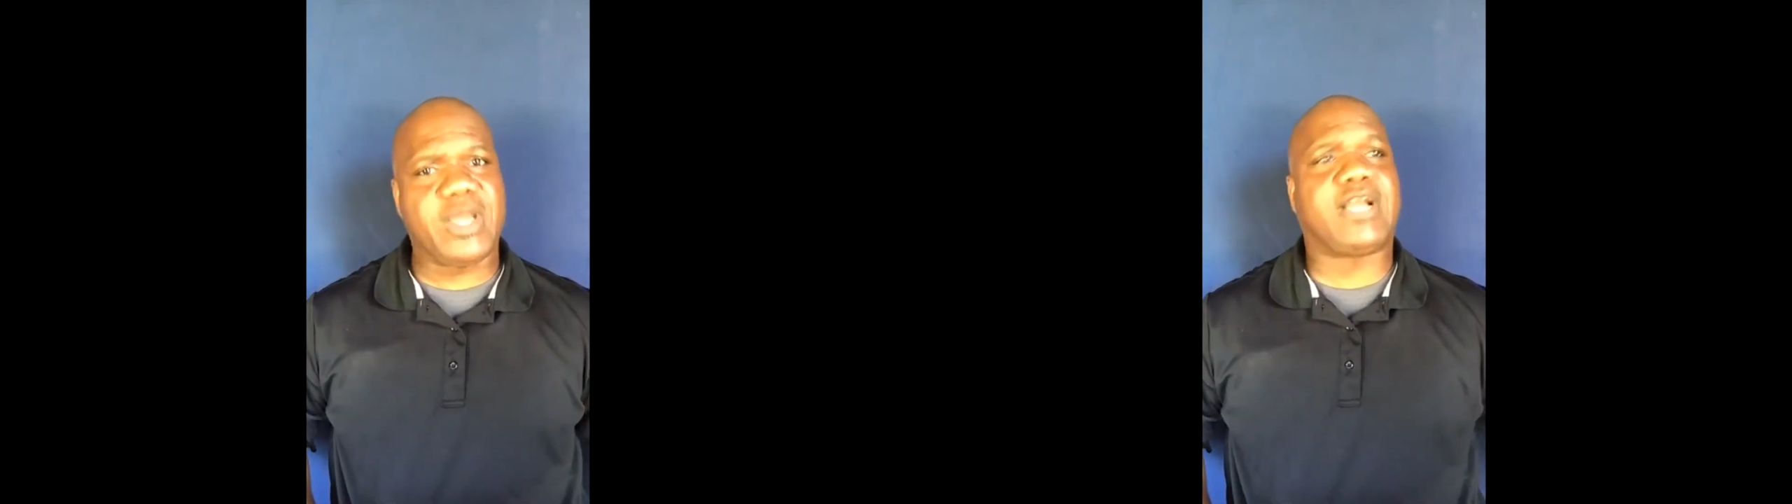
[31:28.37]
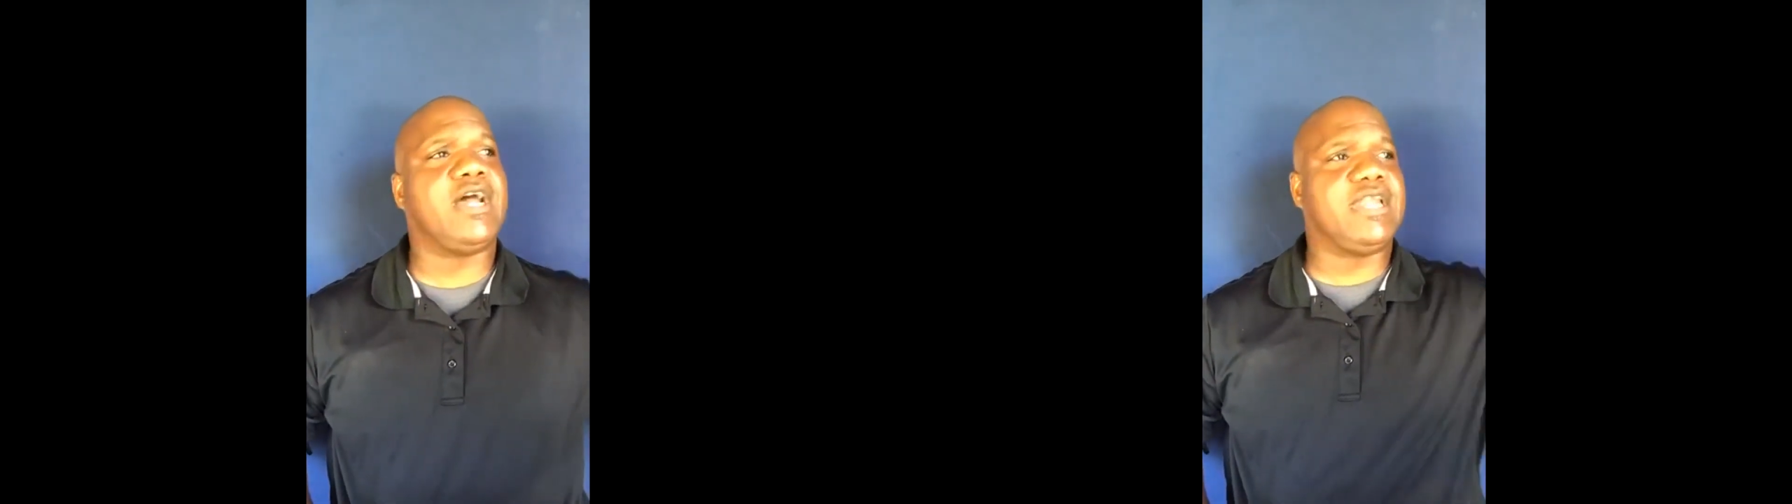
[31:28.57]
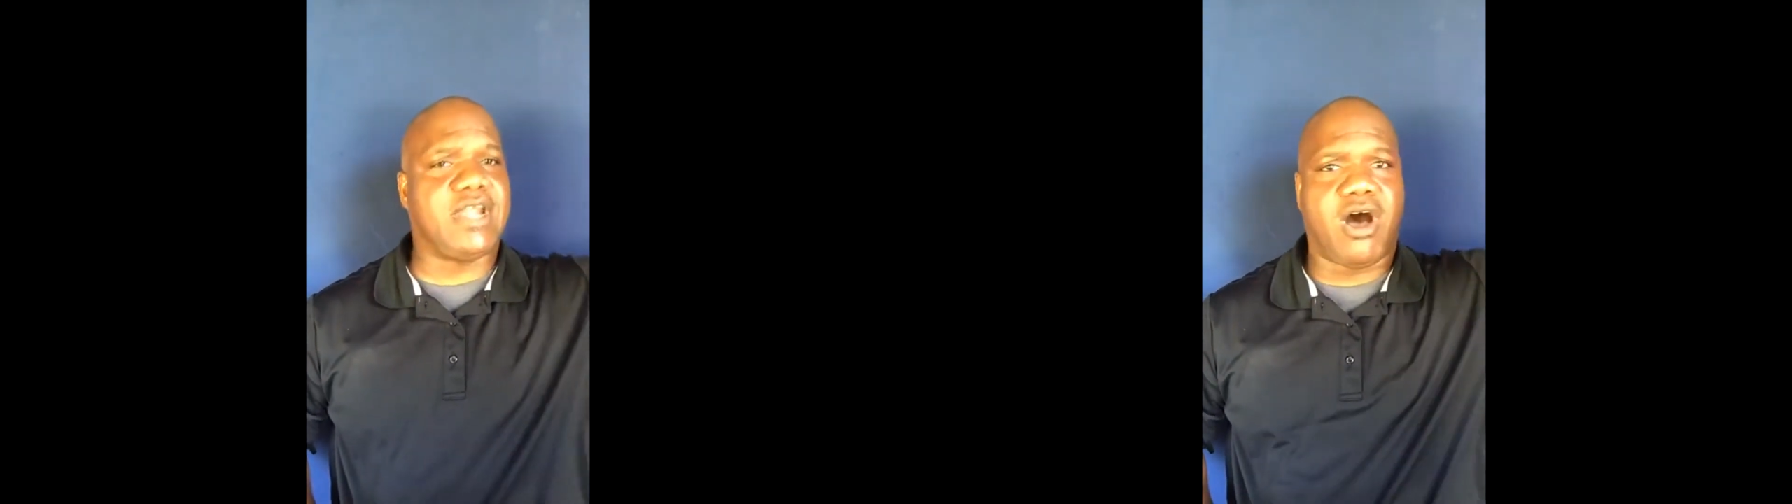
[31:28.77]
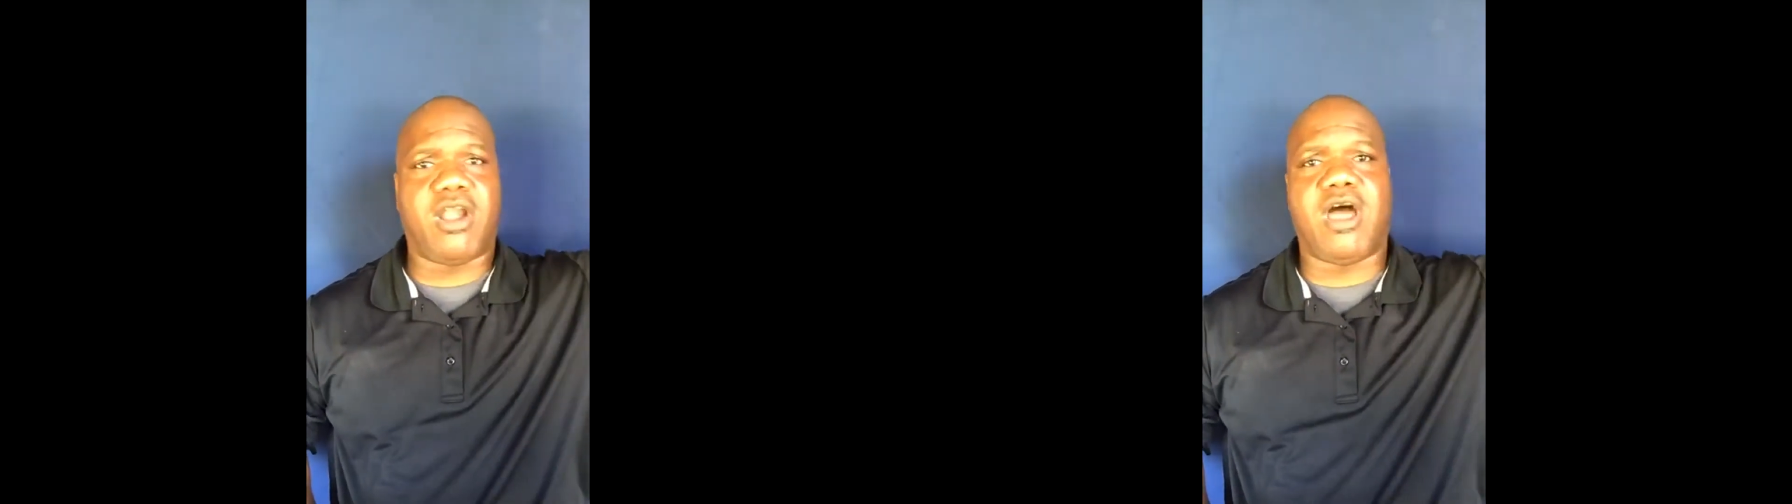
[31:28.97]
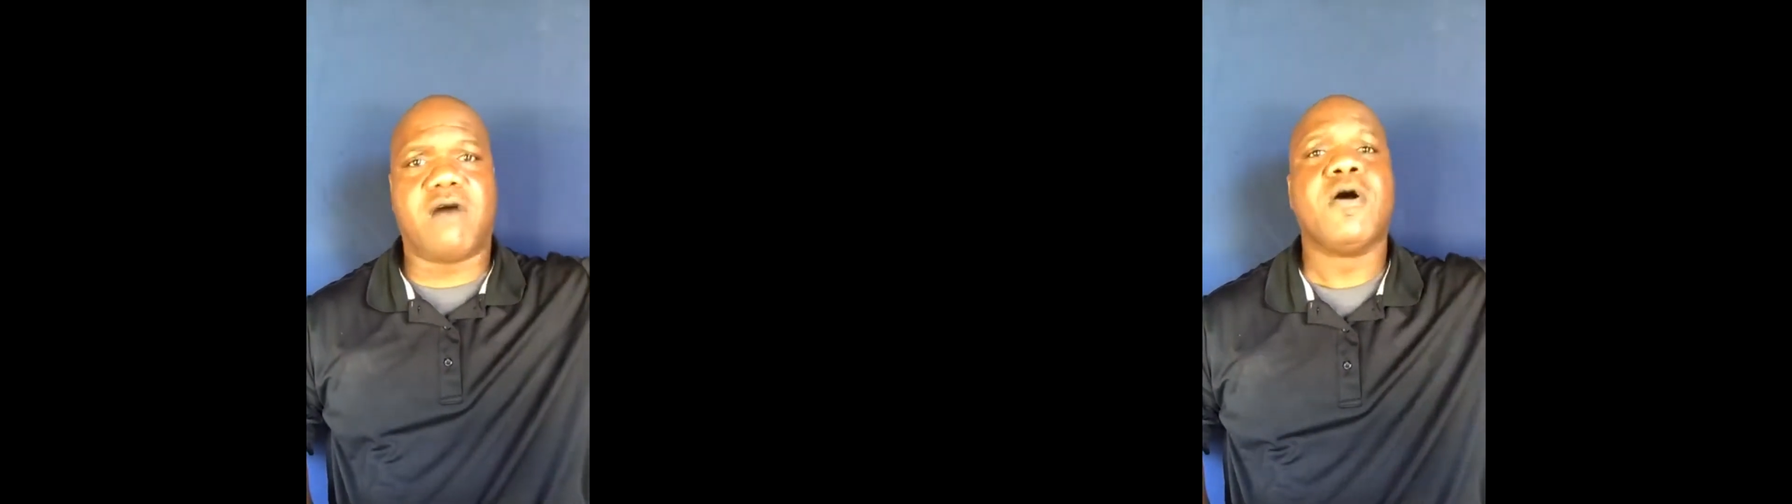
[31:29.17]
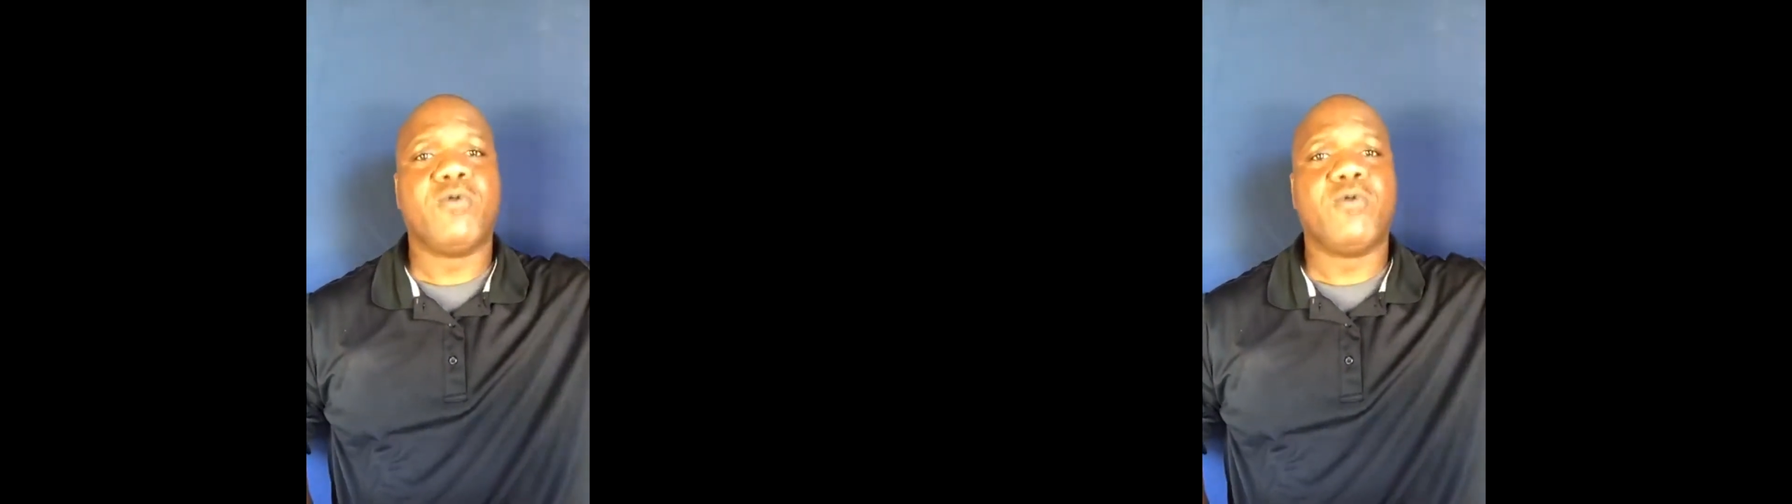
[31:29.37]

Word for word: we cutting it all off.